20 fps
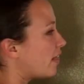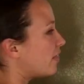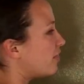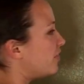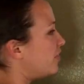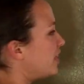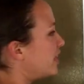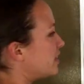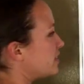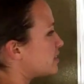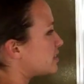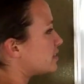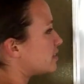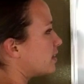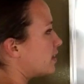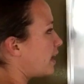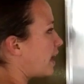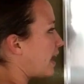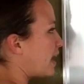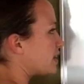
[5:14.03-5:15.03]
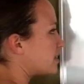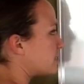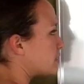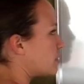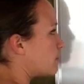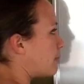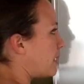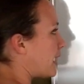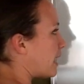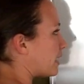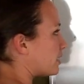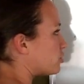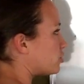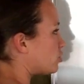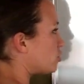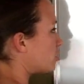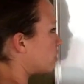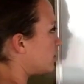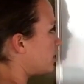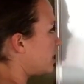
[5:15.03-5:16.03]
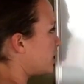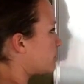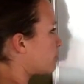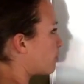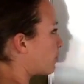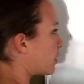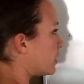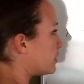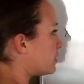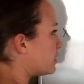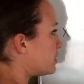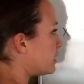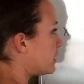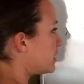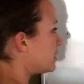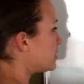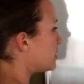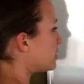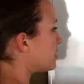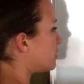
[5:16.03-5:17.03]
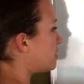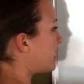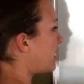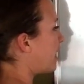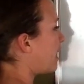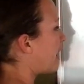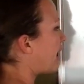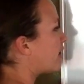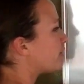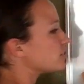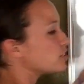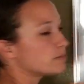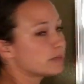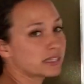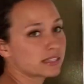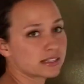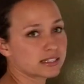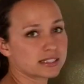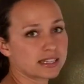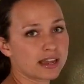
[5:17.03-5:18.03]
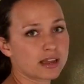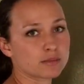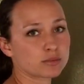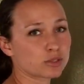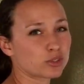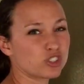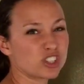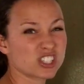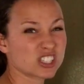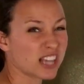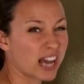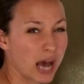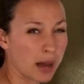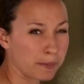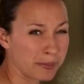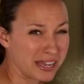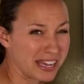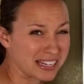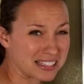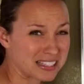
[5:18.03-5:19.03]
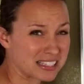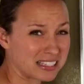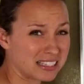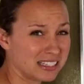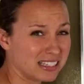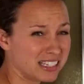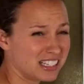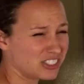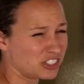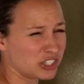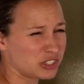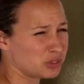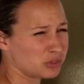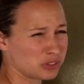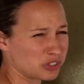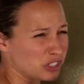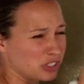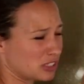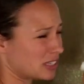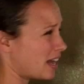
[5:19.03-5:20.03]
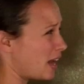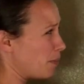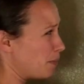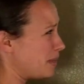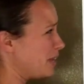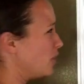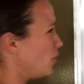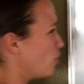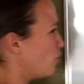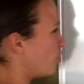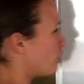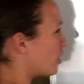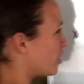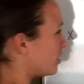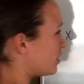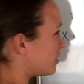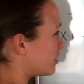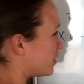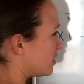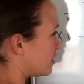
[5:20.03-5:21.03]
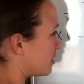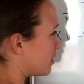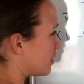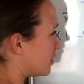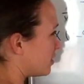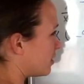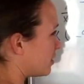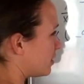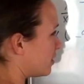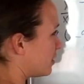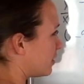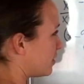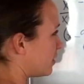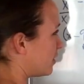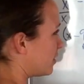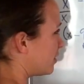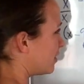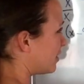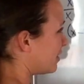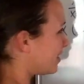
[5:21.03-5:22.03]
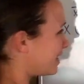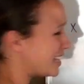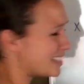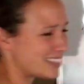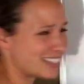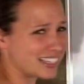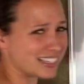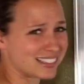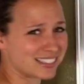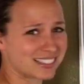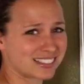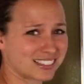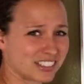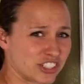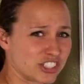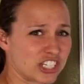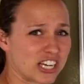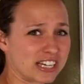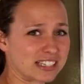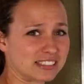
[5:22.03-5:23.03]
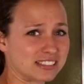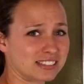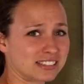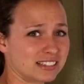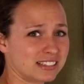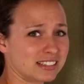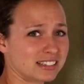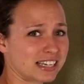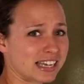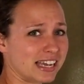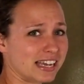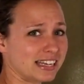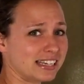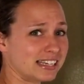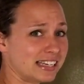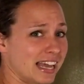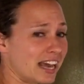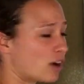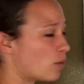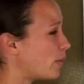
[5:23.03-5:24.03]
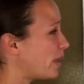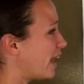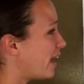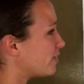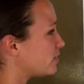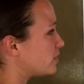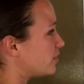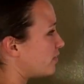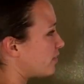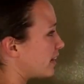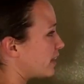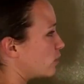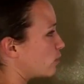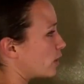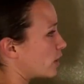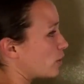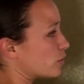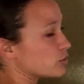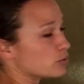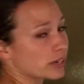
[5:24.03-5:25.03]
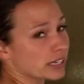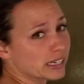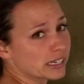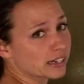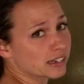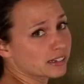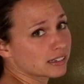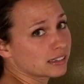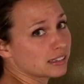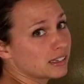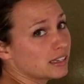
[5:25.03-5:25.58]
This has to match. These parentheses, they have to be the same, so just copy it. Just copy it over. That's it, you're done. Okay, now we have to find what goes right here.